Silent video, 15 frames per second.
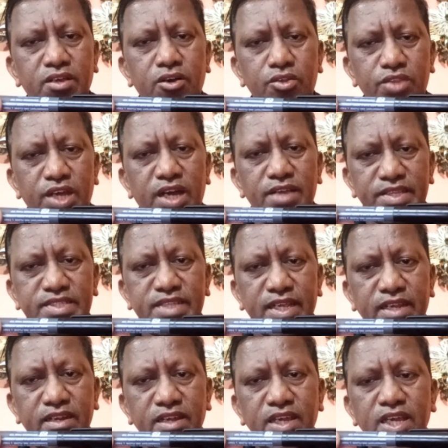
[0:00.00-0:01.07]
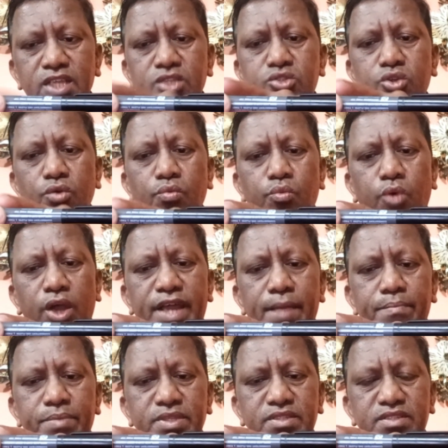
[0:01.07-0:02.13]
on the other side. So what
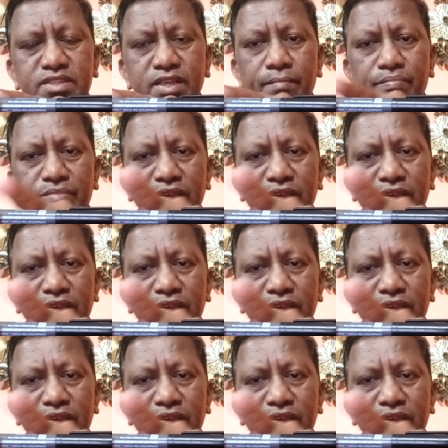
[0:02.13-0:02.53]
happens?